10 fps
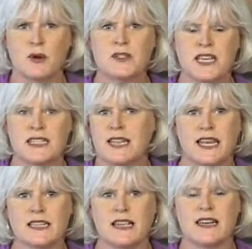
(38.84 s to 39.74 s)
Most kids get
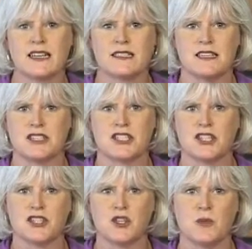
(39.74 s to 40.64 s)
excited because they just
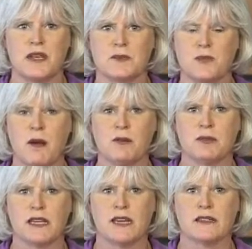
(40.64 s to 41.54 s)
assume it's
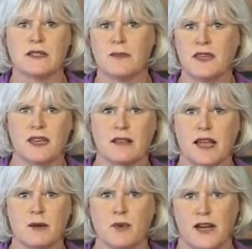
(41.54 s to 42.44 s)
probably something
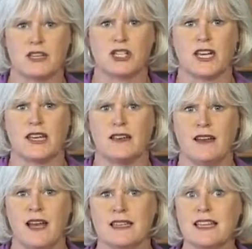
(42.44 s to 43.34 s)
like breaded chicken.
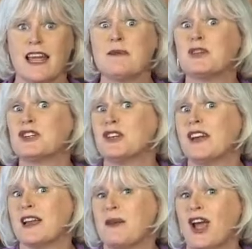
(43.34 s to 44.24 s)
Today I'm going to show you
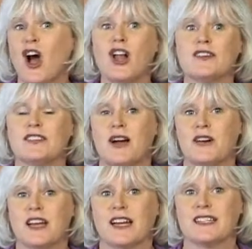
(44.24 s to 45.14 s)
how to make cauliflower
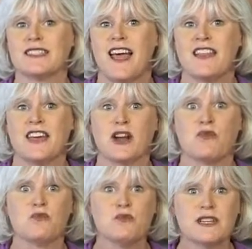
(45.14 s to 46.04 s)
nuggets that are
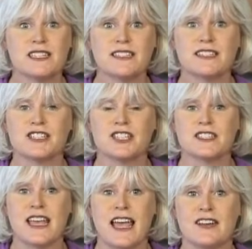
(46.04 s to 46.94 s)
really
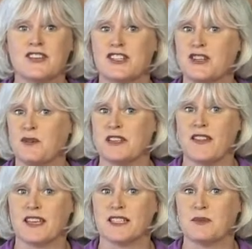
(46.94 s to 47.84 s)
delicious and if you don't tell
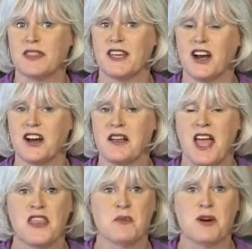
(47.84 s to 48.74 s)
the kids what they are,
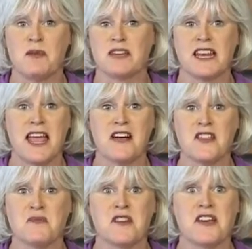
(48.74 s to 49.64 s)
they'll probably inhale
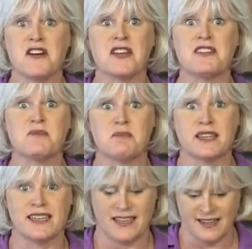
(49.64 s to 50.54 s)
them without even
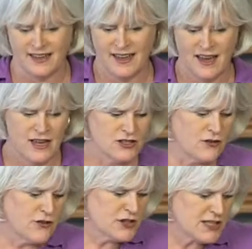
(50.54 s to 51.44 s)
blinking. So
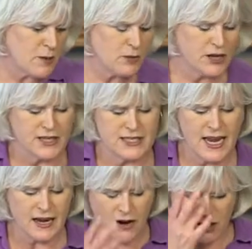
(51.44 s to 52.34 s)
first up, we're going to
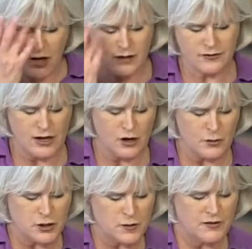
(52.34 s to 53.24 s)
take our cauliflower,
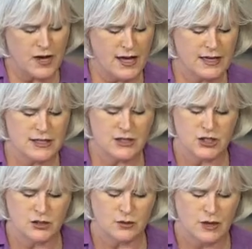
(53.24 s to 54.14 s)
which we've cut
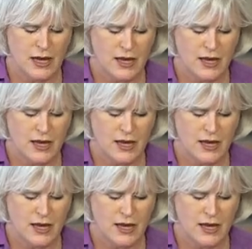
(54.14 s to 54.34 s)
into